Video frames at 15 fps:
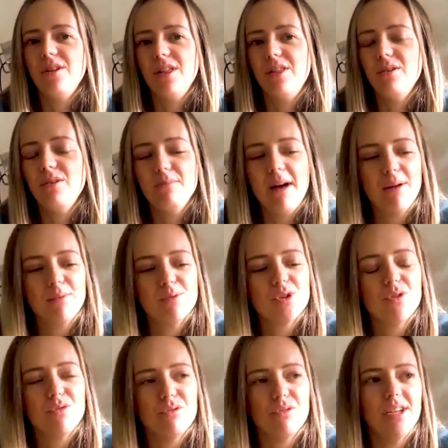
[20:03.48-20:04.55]
I thought Matt was
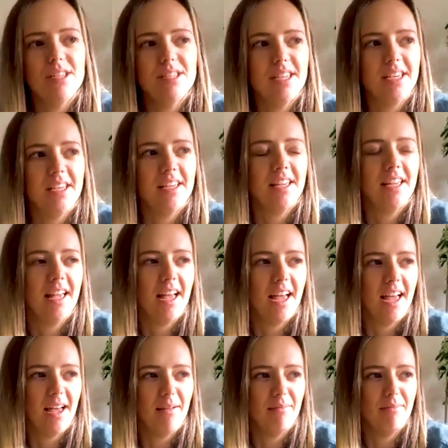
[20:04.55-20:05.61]
crazy.
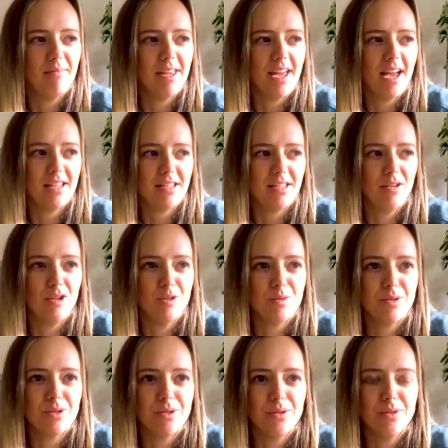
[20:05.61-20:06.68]
Um, get to the
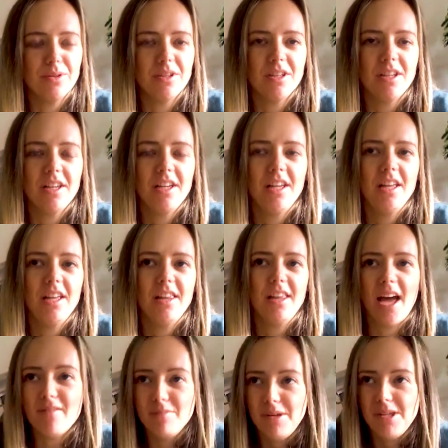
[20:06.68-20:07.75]
hospital. They
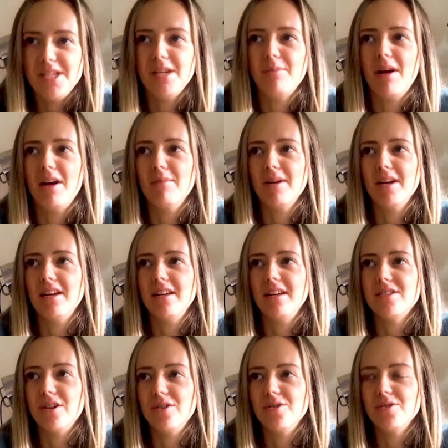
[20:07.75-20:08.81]
have a meeting about my
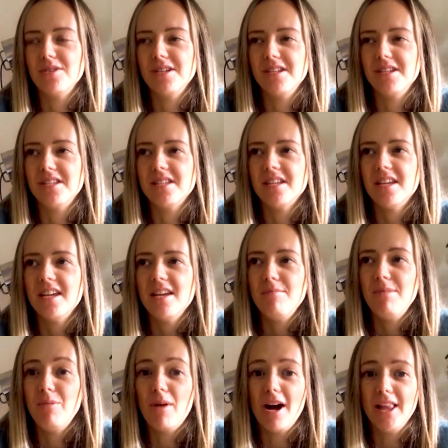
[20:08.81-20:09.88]
surgeries.
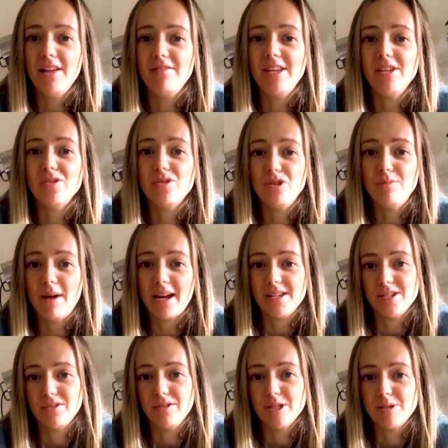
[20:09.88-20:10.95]
Meanwhile, I've eaten two
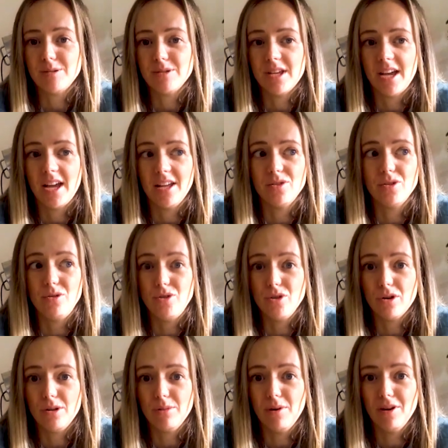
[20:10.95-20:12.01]
packs of crisps and two
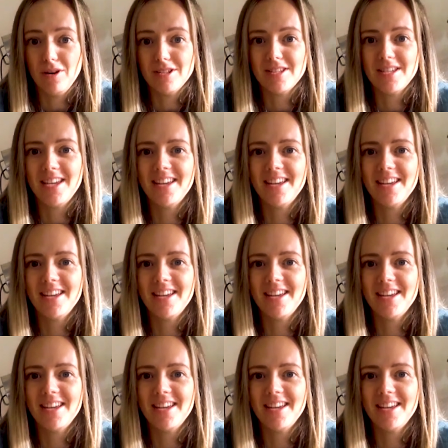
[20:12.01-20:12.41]
chocolate bars.